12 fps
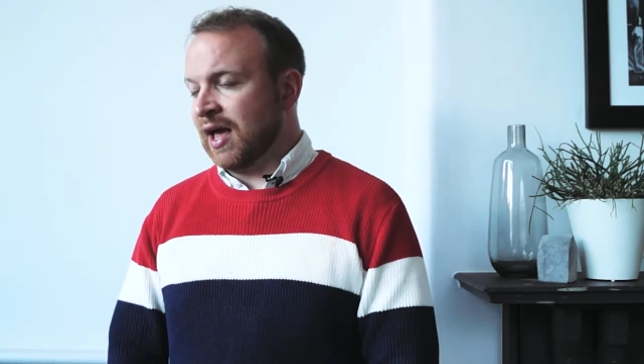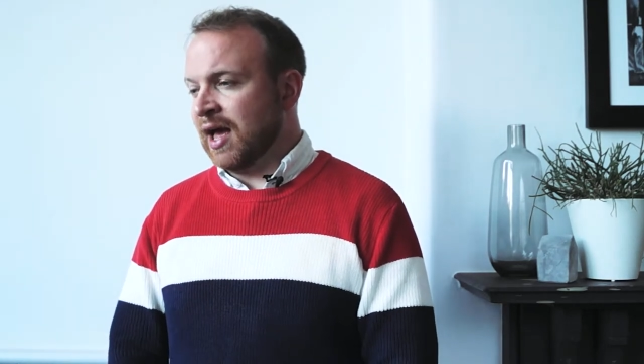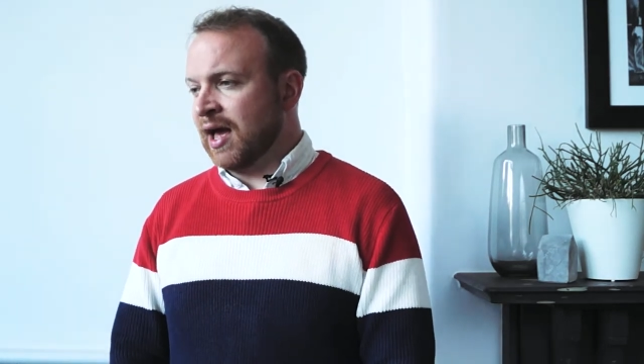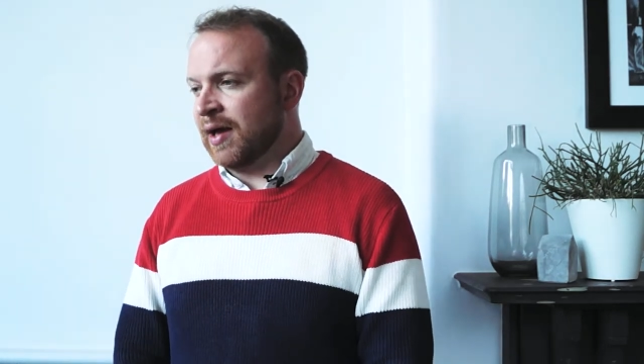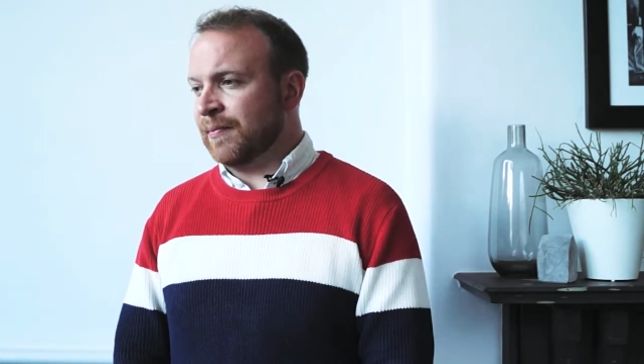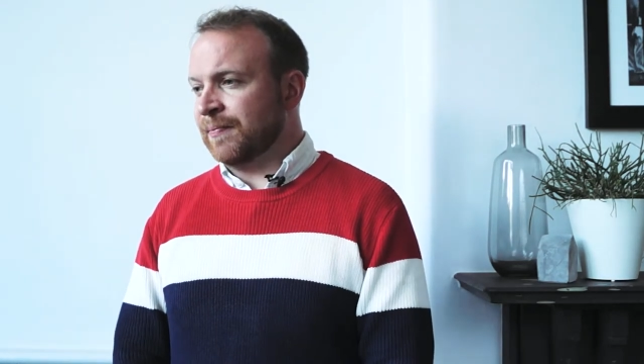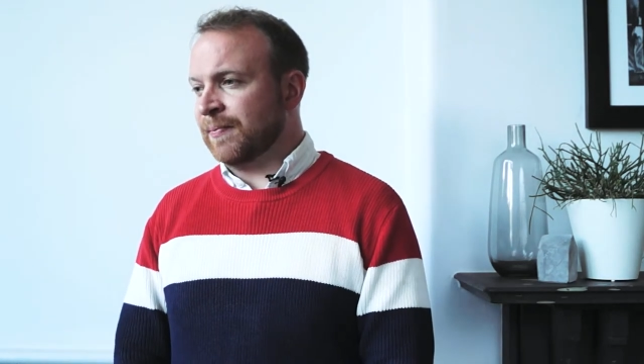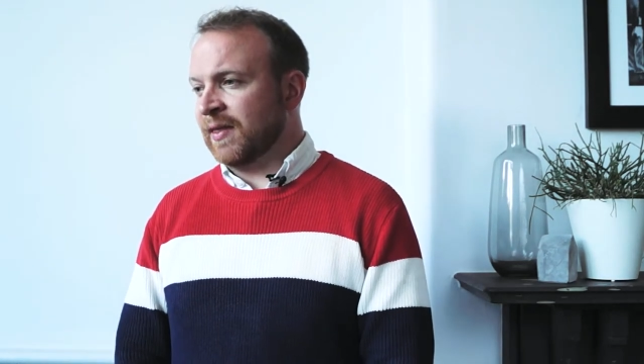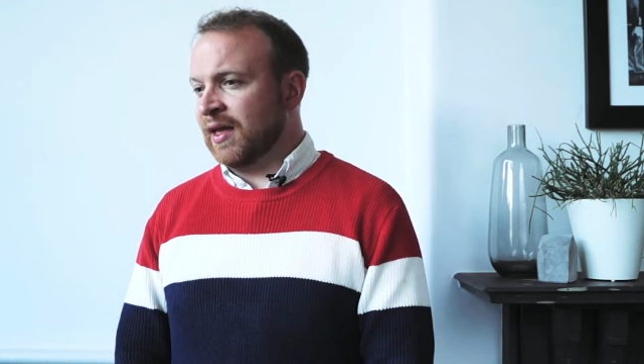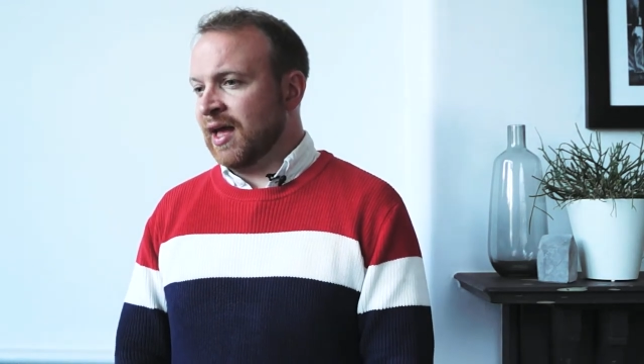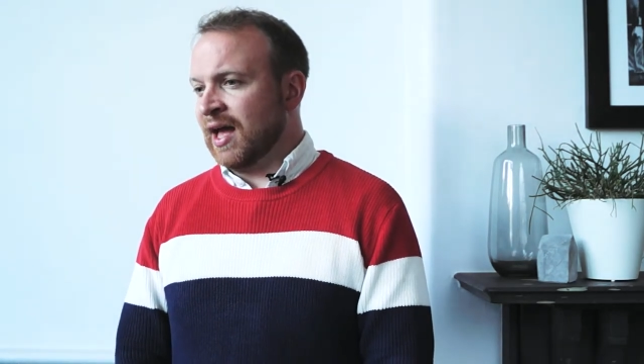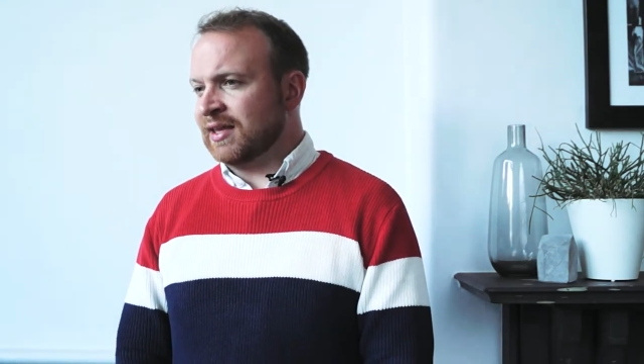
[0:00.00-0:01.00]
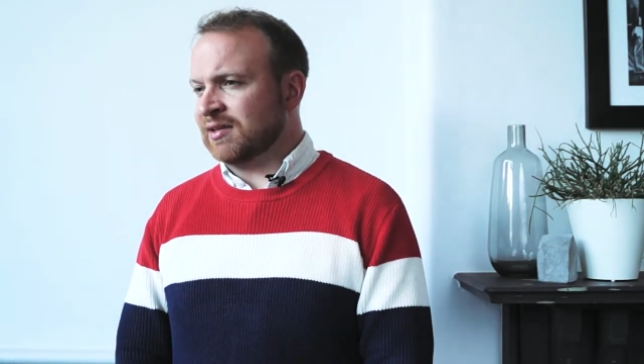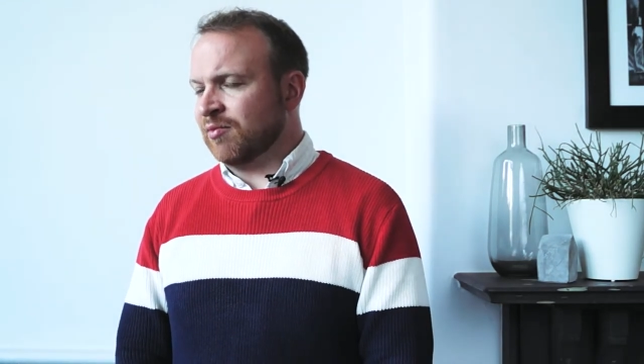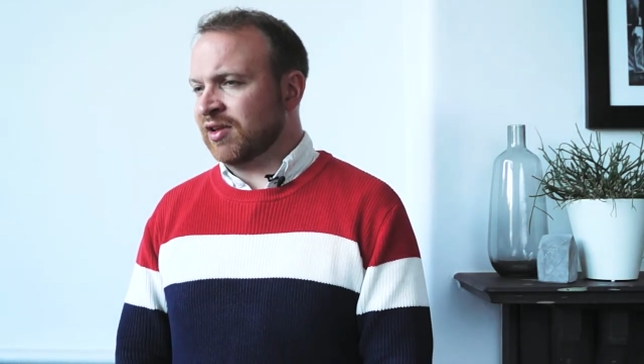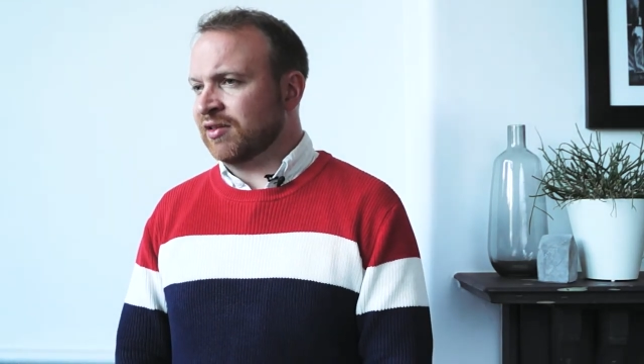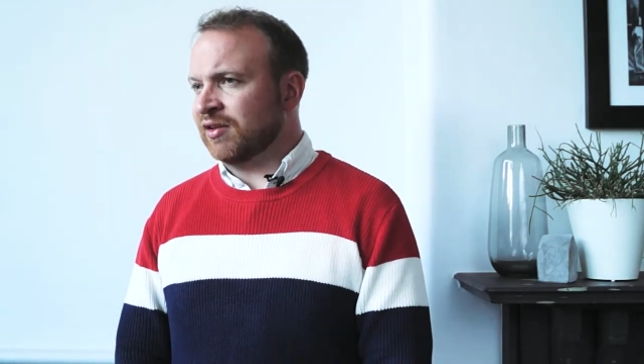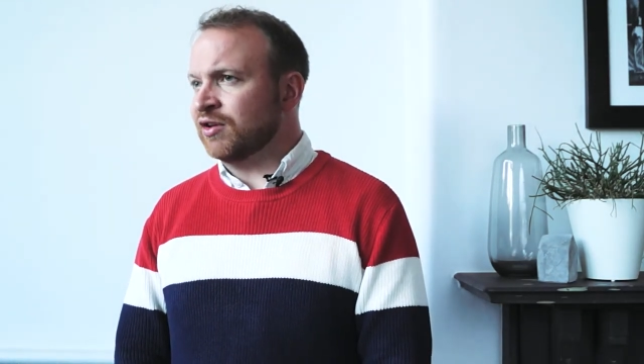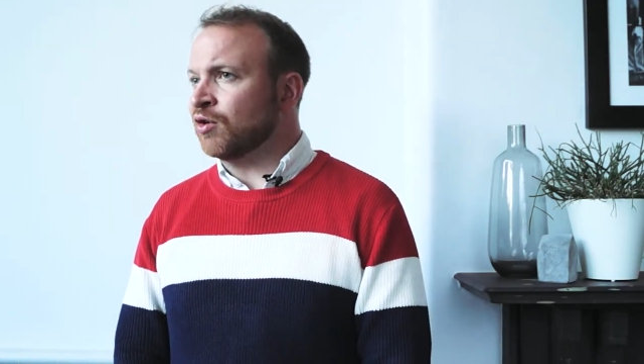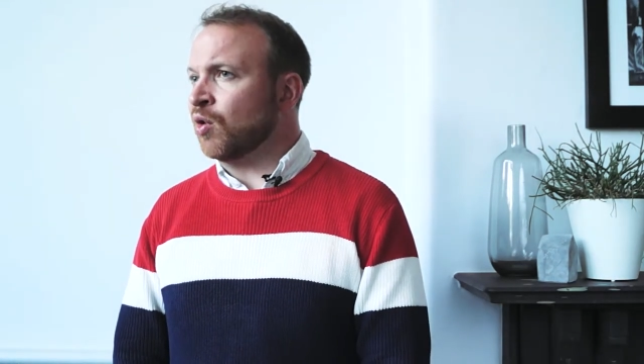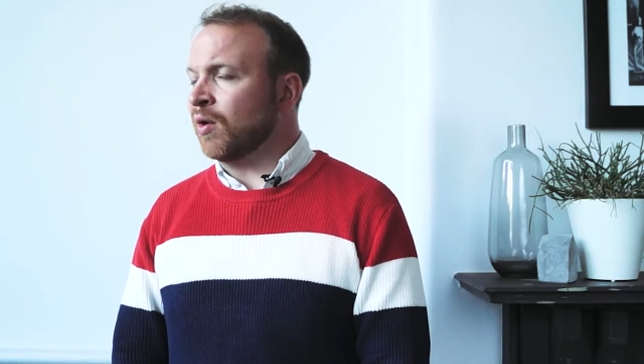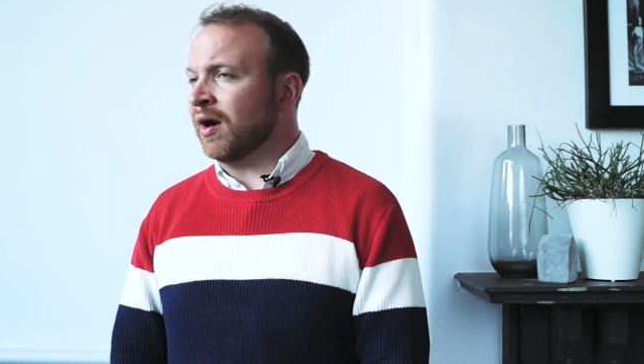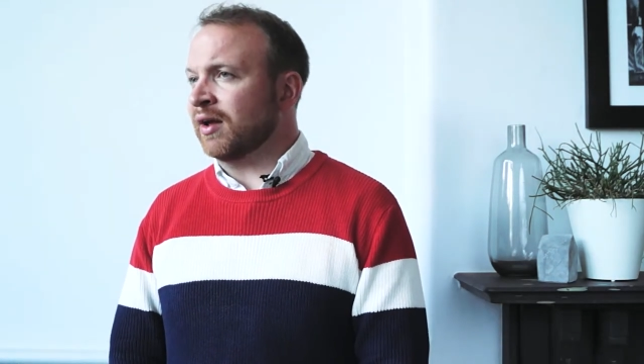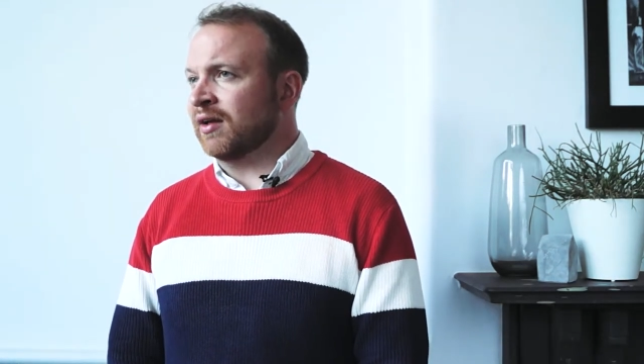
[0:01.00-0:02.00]
um, as something that you're
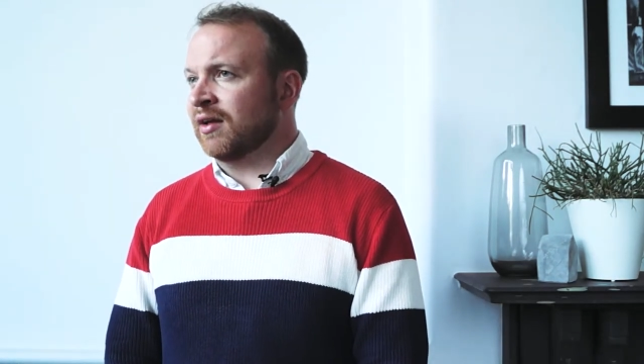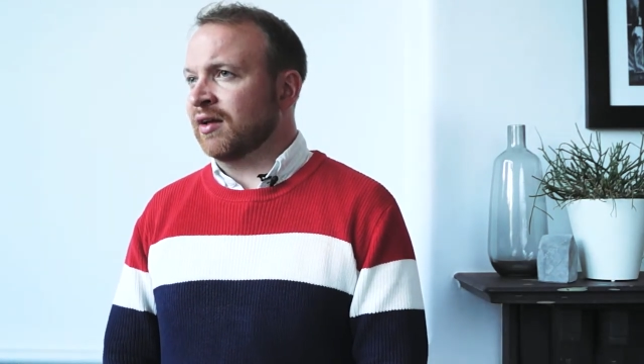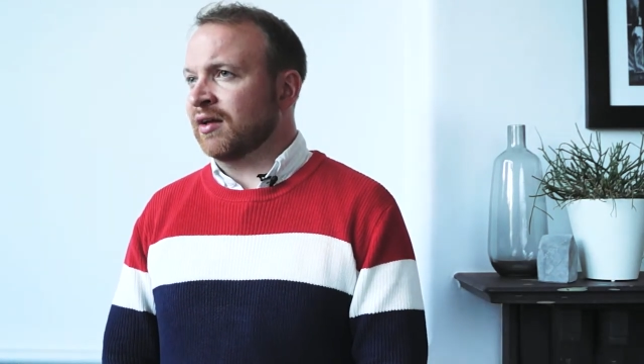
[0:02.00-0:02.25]
quite